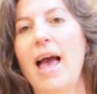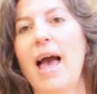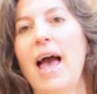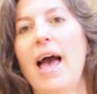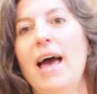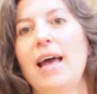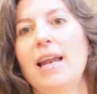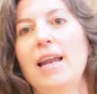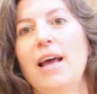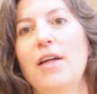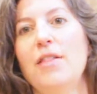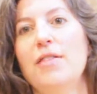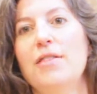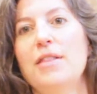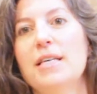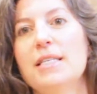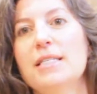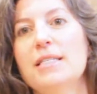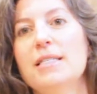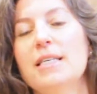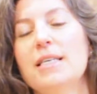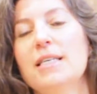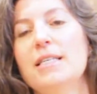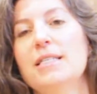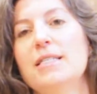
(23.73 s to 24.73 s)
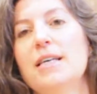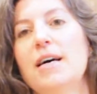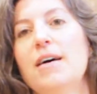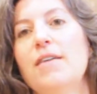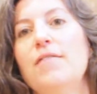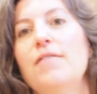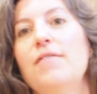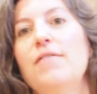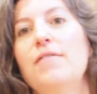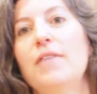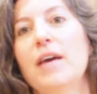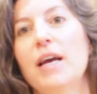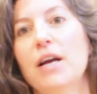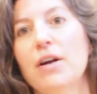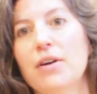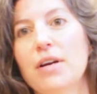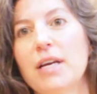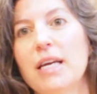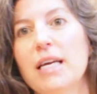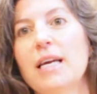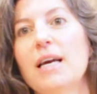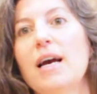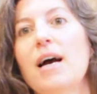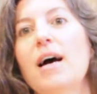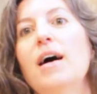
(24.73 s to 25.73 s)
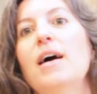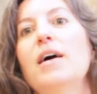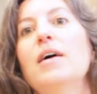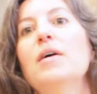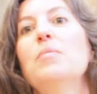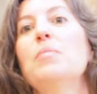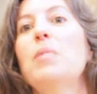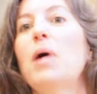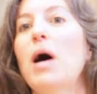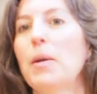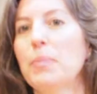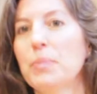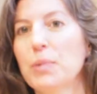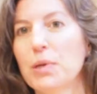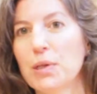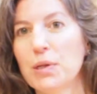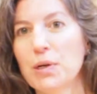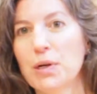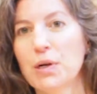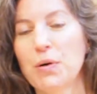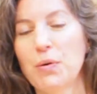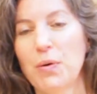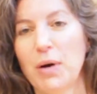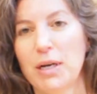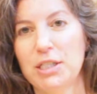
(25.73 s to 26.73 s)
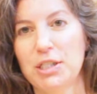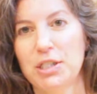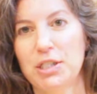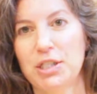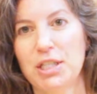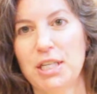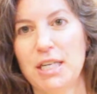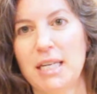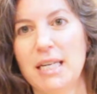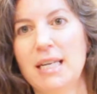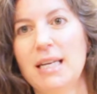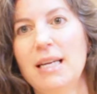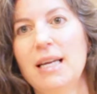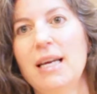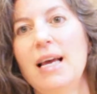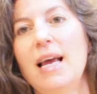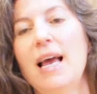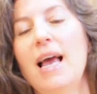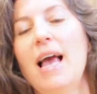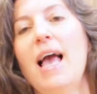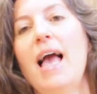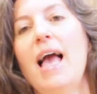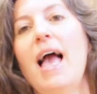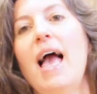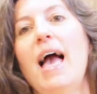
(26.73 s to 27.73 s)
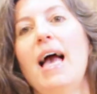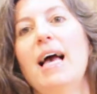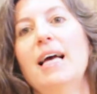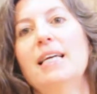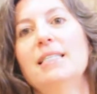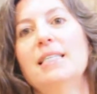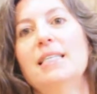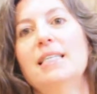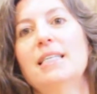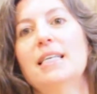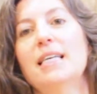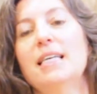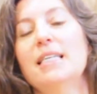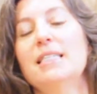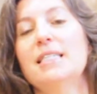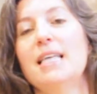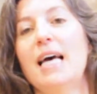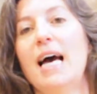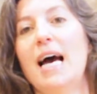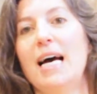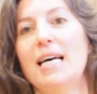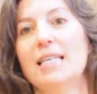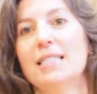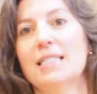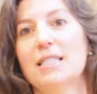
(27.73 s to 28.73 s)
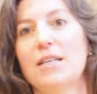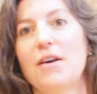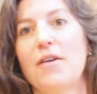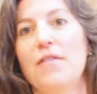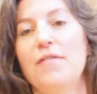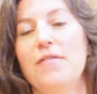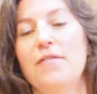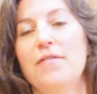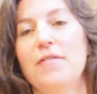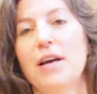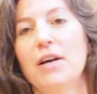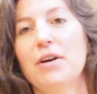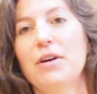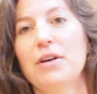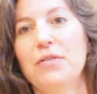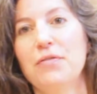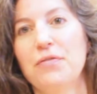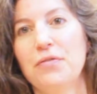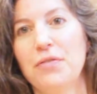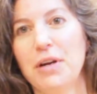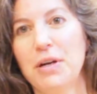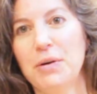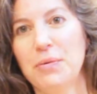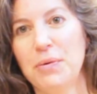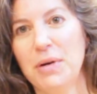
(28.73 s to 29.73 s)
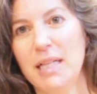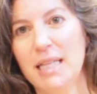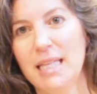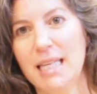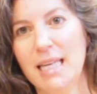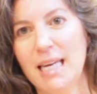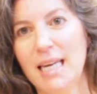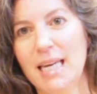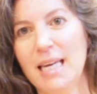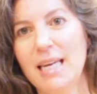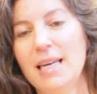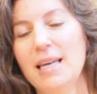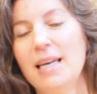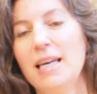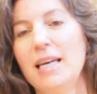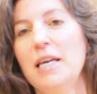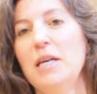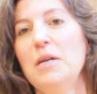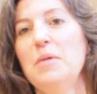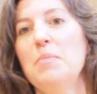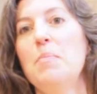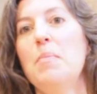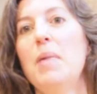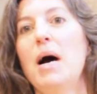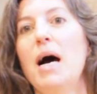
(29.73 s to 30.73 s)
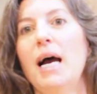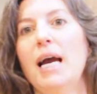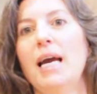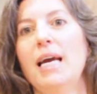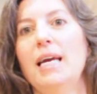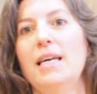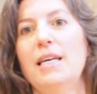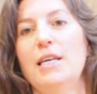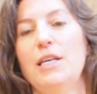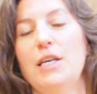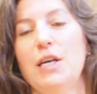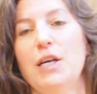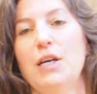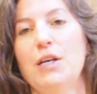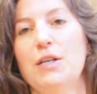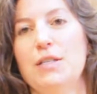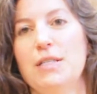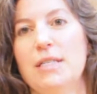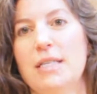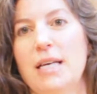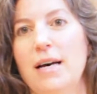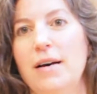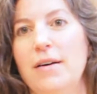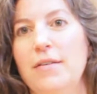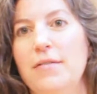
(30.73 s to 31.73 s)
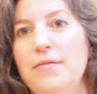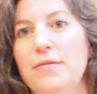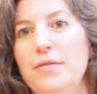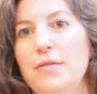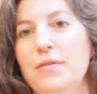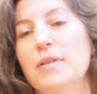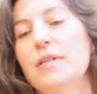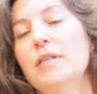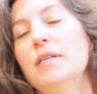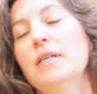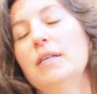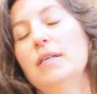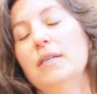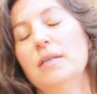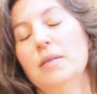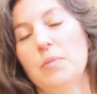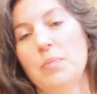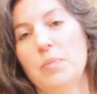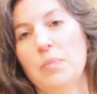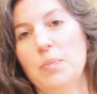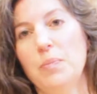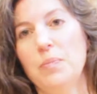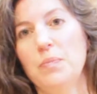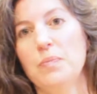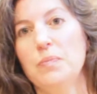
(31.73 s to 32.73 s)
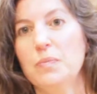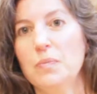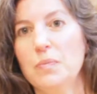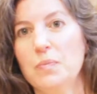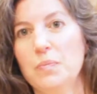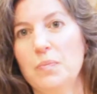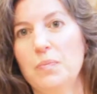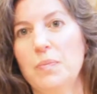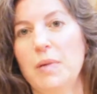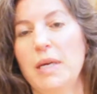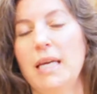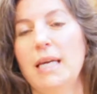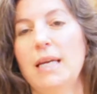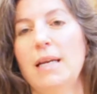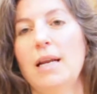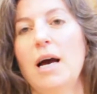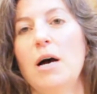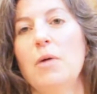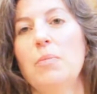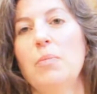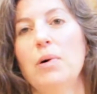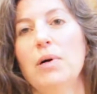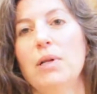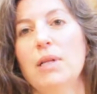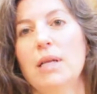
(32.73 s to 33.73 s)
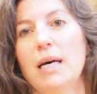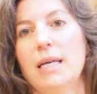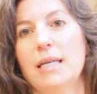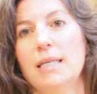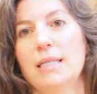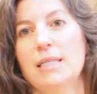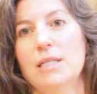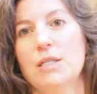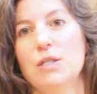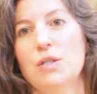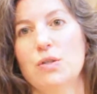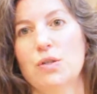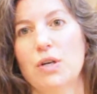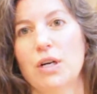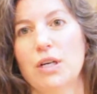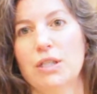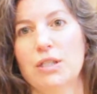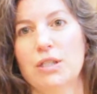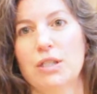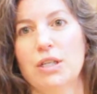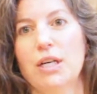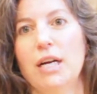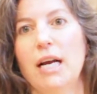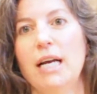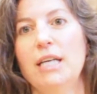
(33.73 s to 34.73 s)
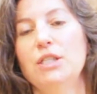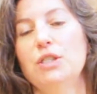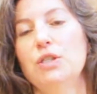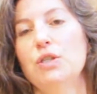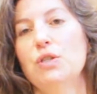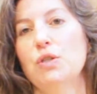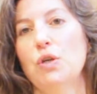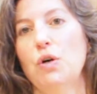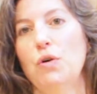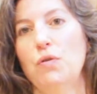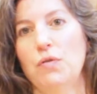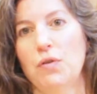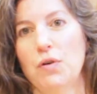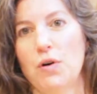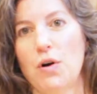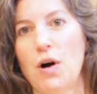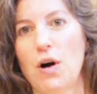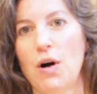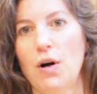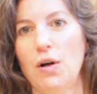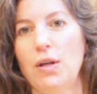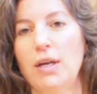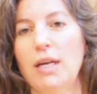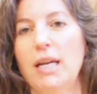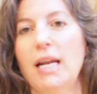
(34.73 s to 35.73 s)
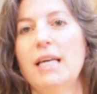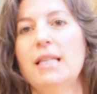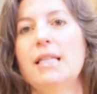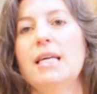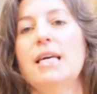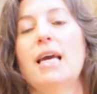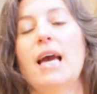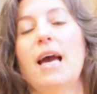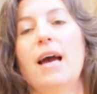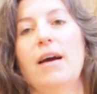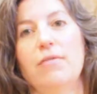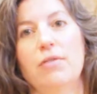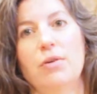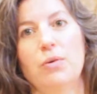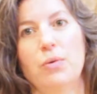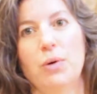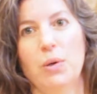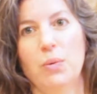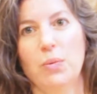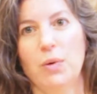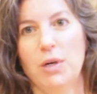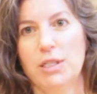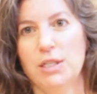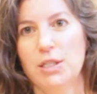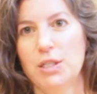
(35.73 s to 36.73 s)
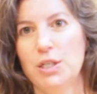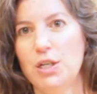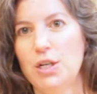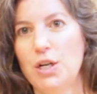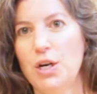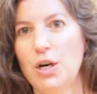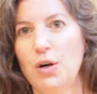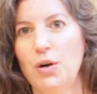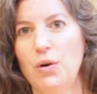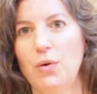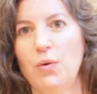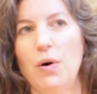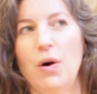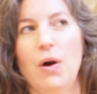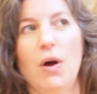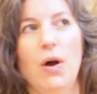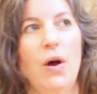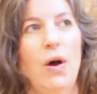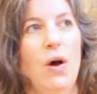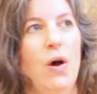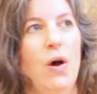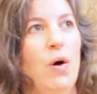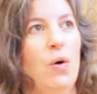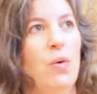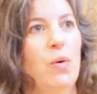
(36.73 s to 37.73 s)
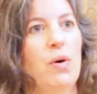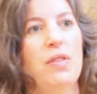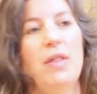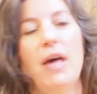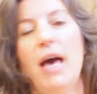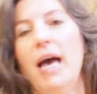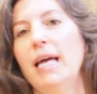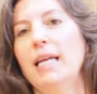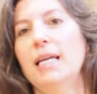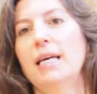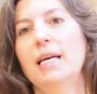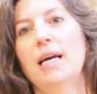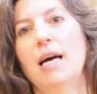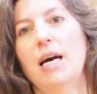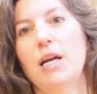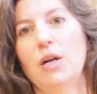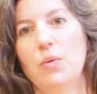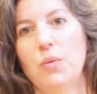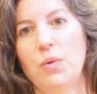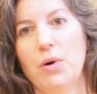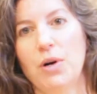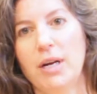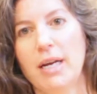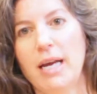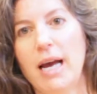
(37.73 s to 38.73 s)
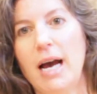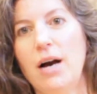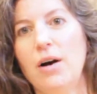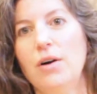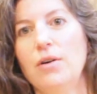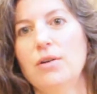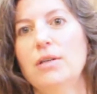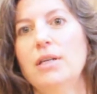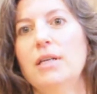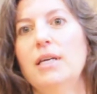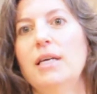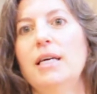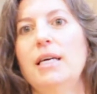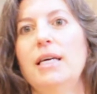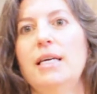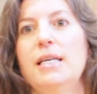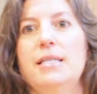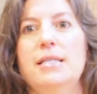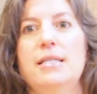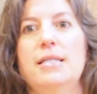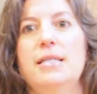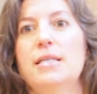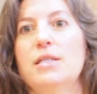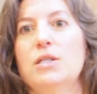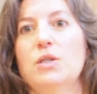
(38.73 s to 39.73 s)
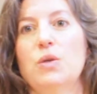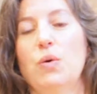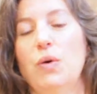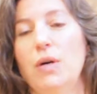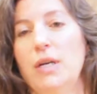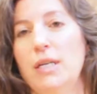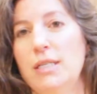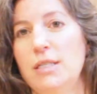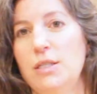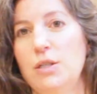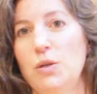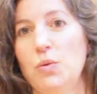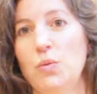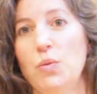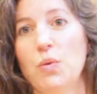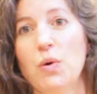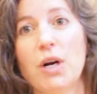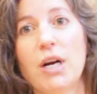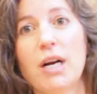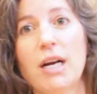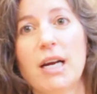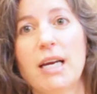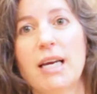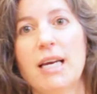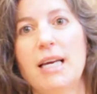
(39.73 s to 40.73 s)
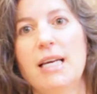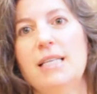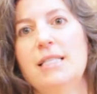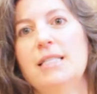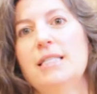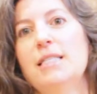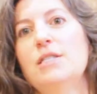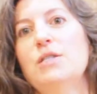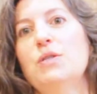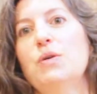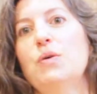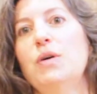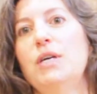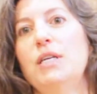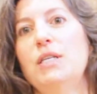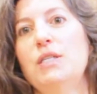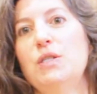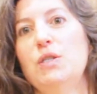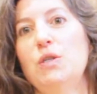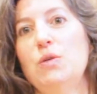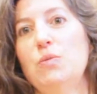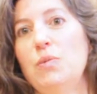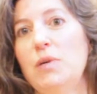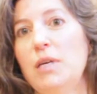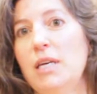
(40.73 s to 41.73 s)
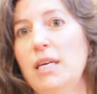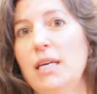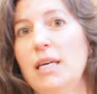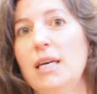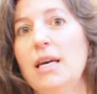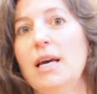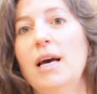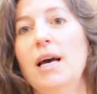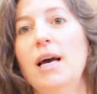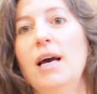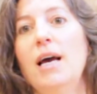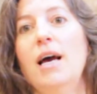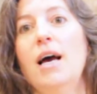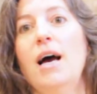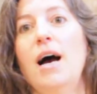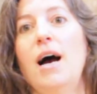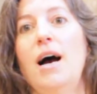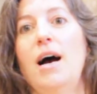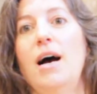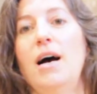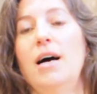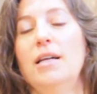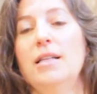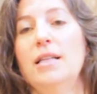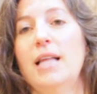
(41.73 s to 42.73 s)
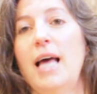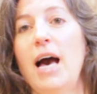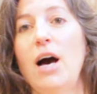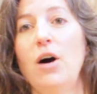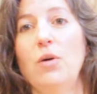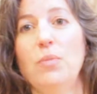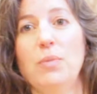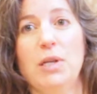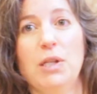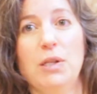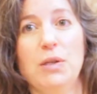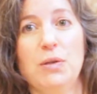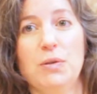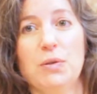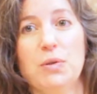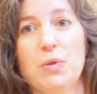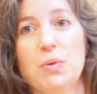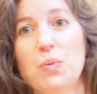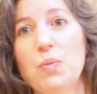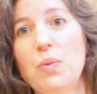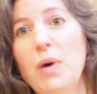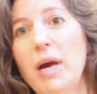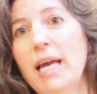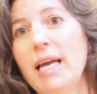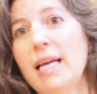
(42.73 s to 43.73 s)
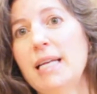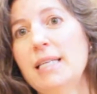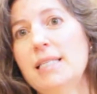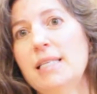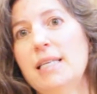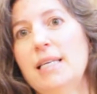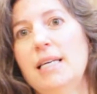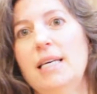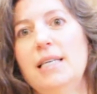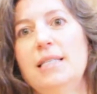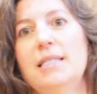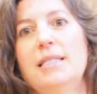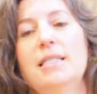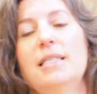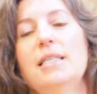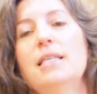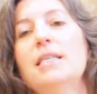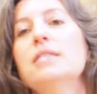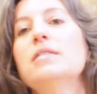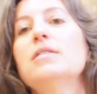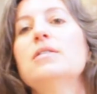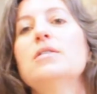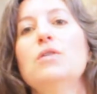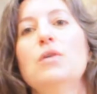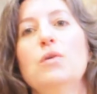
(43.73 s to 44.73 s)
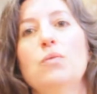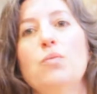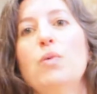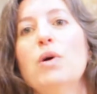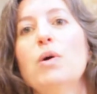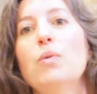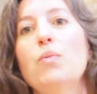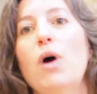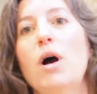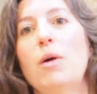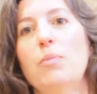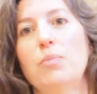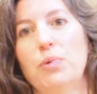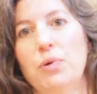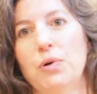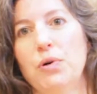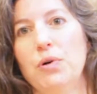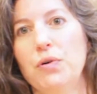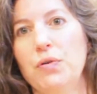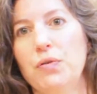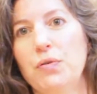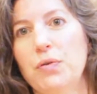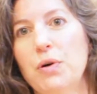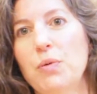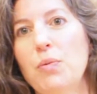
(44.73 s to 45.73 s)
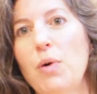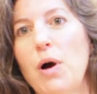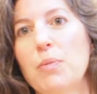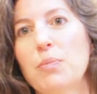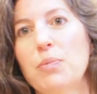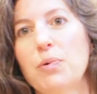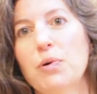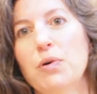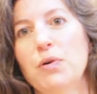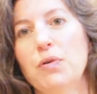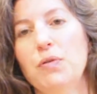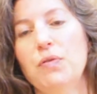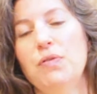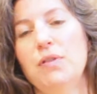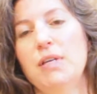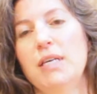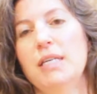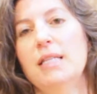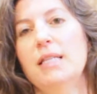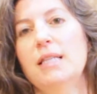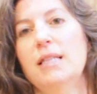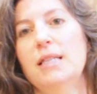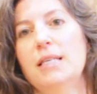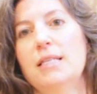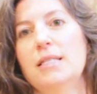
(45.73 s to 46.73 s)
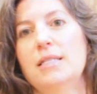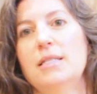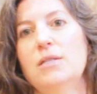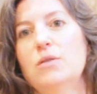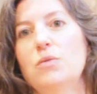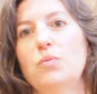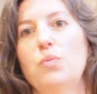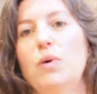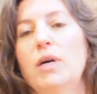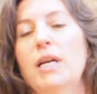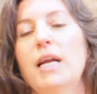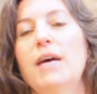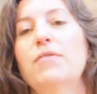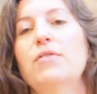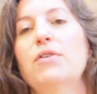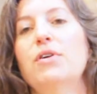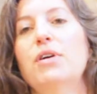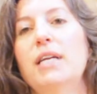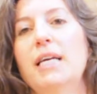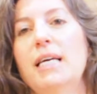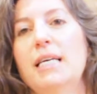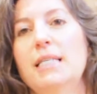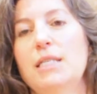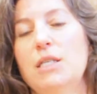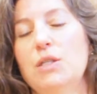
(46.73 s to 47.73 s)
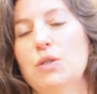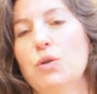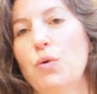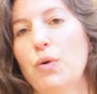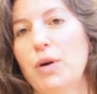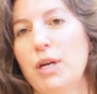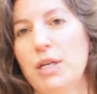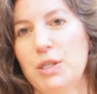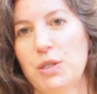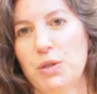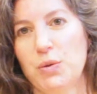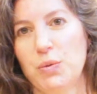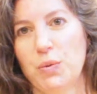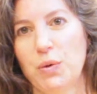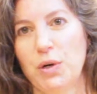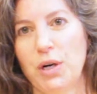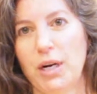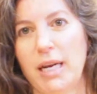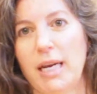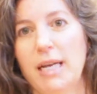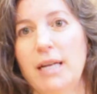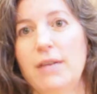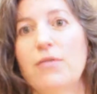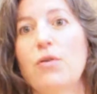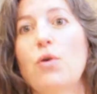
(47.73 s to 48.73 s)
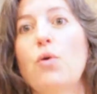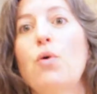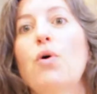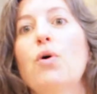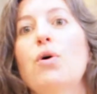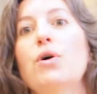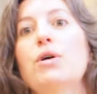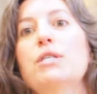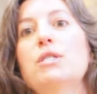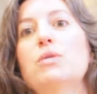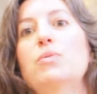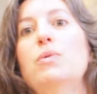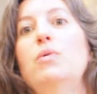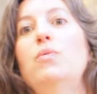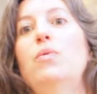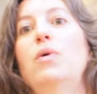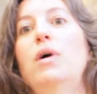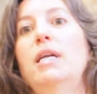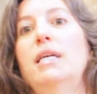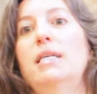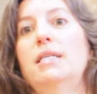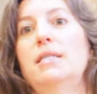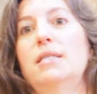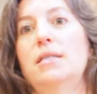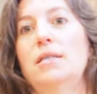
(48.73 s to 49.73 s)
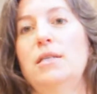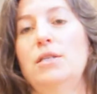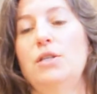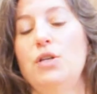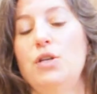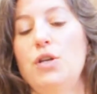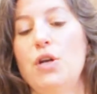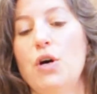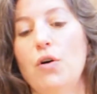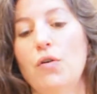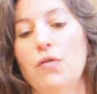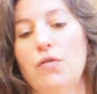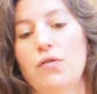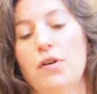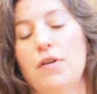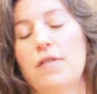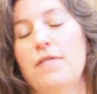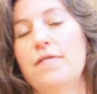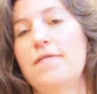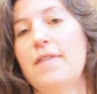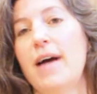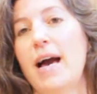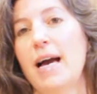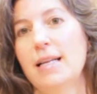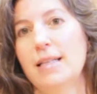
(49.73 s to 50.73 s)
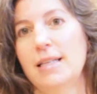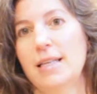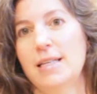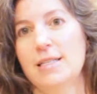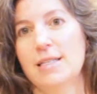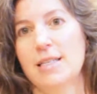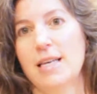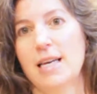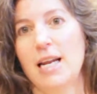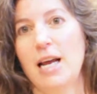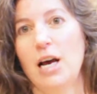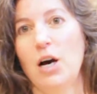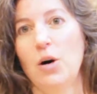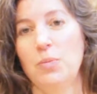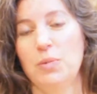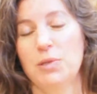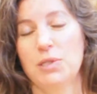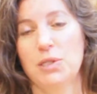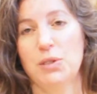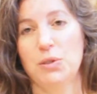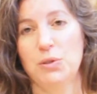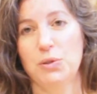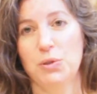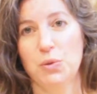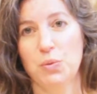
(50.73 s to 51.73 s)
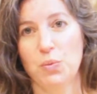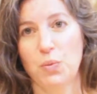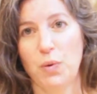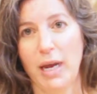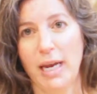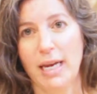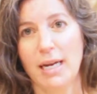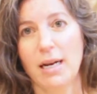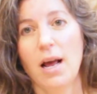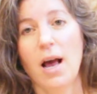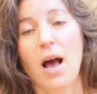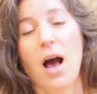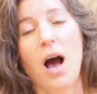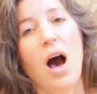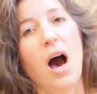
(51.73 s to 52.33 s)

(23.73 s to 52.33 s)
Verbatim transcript: And this is a very popular question and gets asked very frequently in my years of being a Pilates instructor and just overall, and I think everyone wants to know with any kind of workout, is this going to work? Is this going to be help me lose weight? We want proof. We want proof that this, whatever it is going to work. And of course, we want it to know for a fact that it's going to help us lose weight.